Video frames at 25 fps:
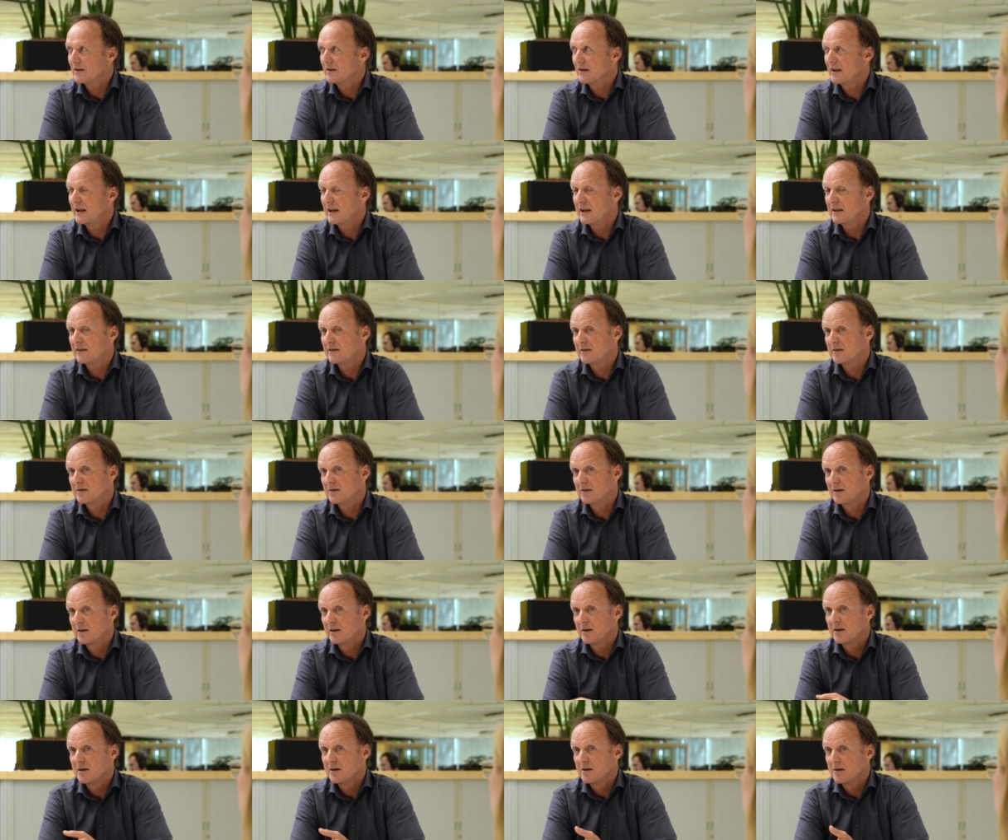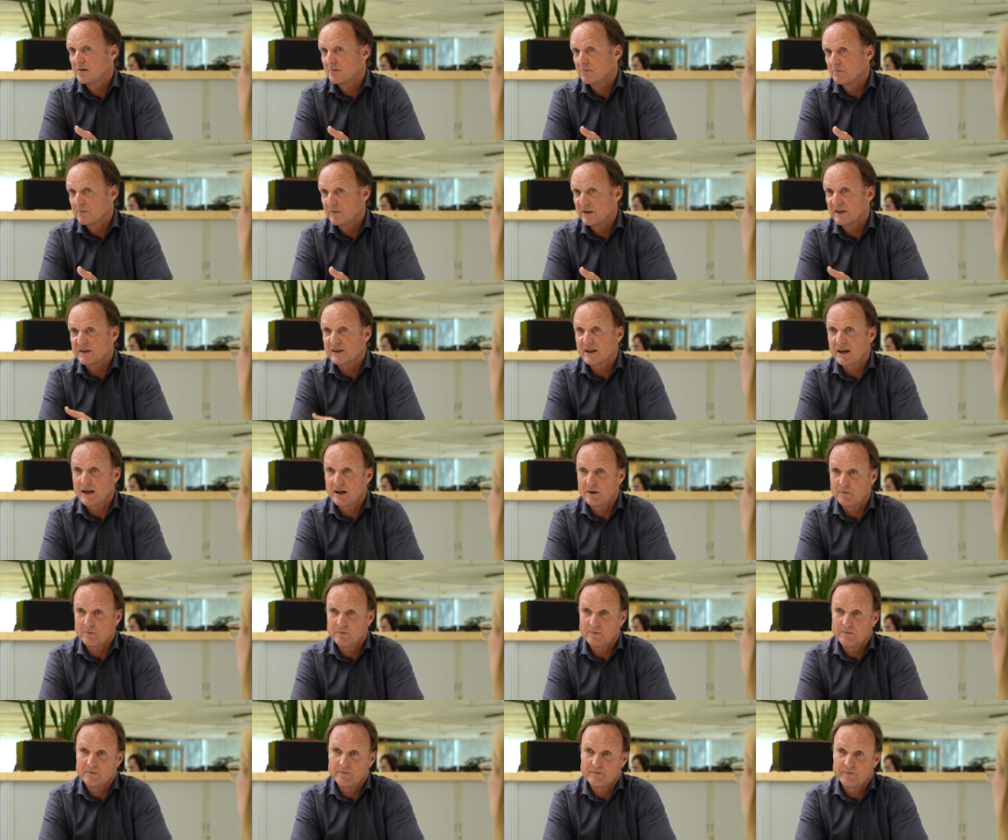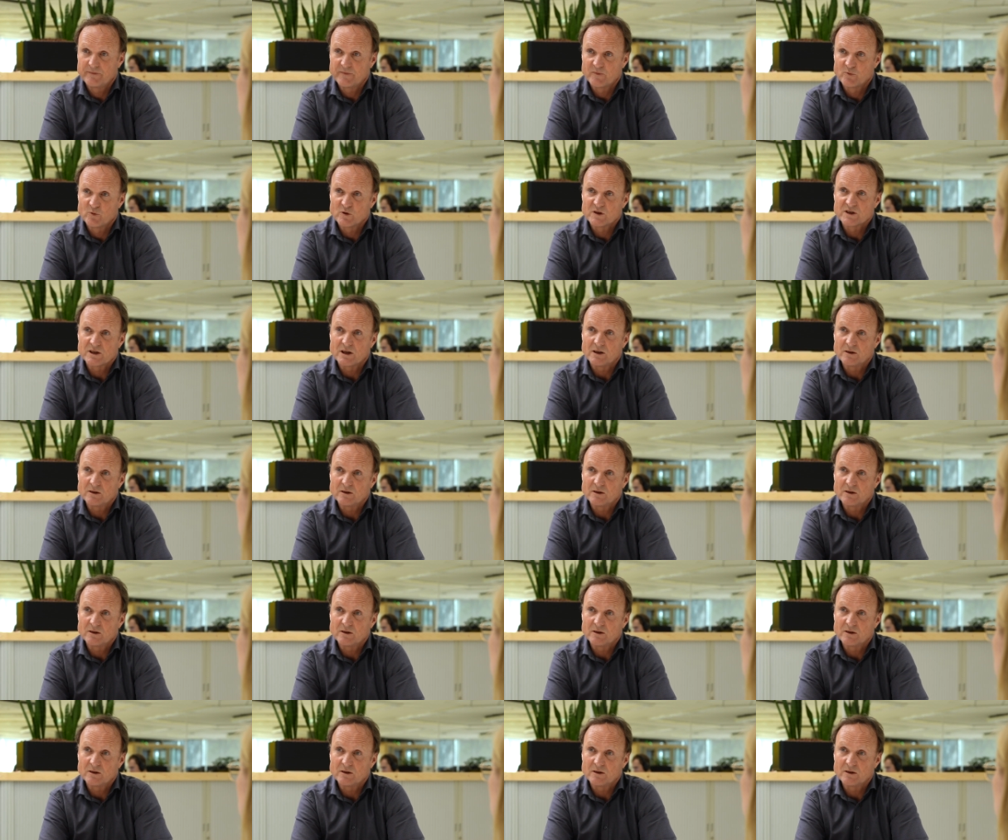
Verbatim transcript: data science and digitalization,